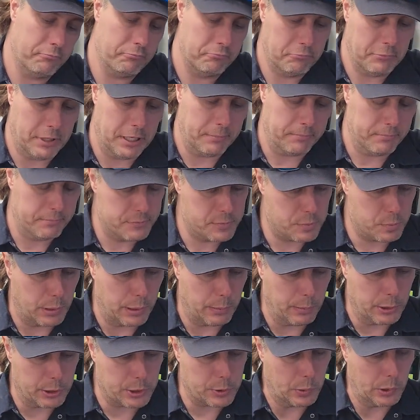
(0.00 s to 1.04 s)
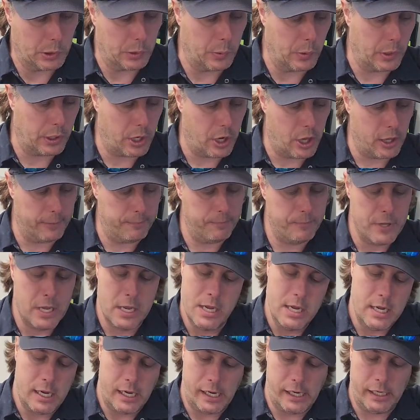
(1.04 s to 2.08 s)
yeah, it's pretty much what you want to call
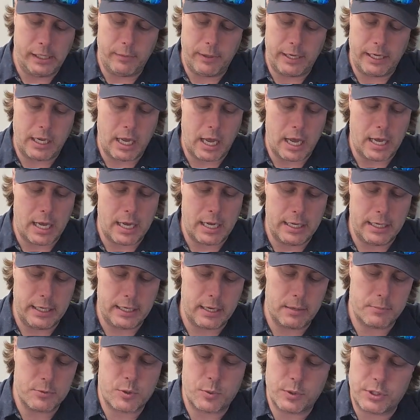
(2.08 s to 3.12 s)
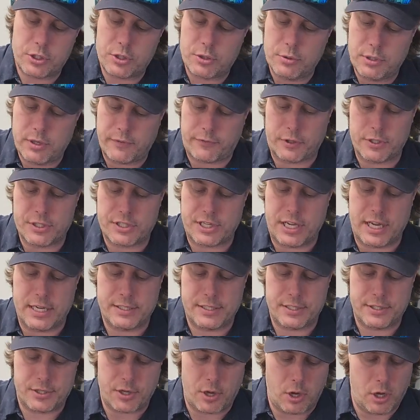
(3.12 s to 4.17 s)
it. Anyway, it comes with 2 different
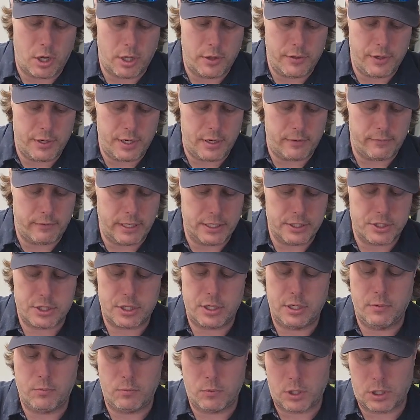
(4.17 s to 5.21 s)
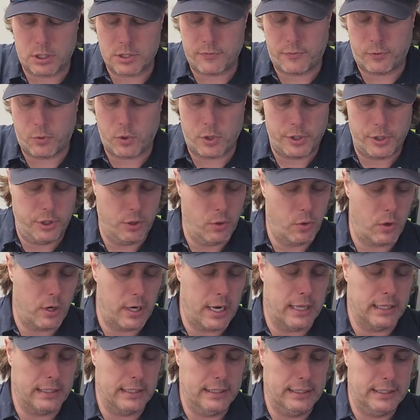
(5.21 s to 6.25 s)
sizes on the nut wrench. It works for your
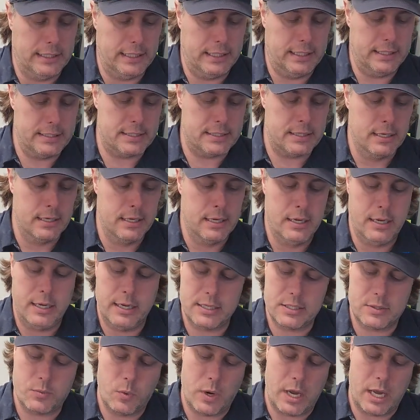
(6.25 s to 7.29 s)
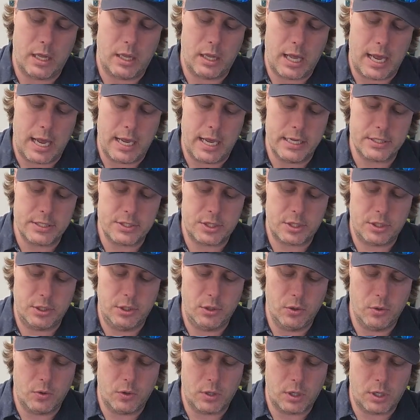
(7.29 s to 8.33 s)
LEDs as well as
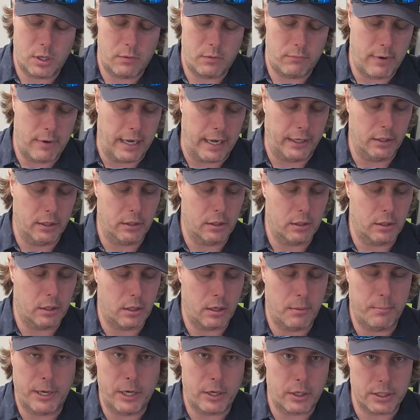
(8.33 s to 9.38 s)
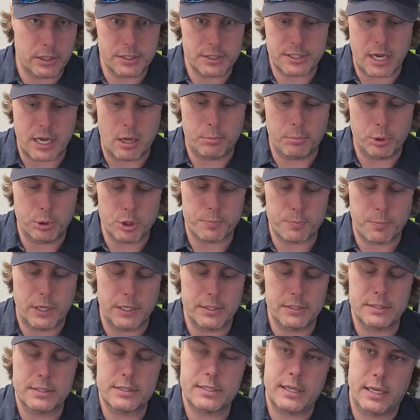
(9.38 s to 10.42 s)
your regular American style push
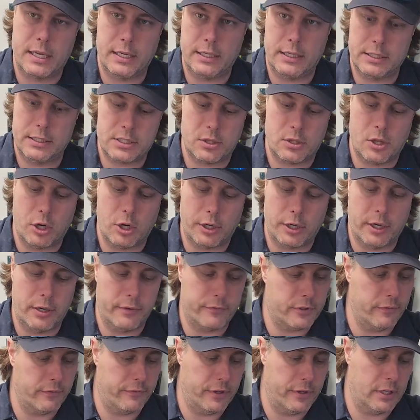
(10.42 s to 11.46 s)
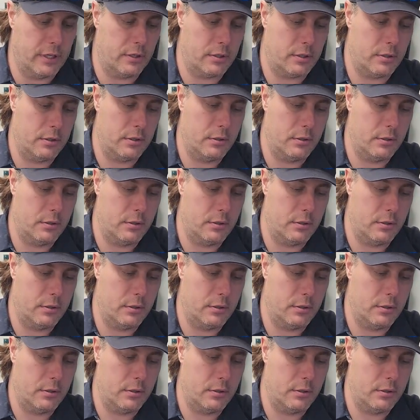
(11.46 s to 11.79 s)
buttons, and it's long enough to fit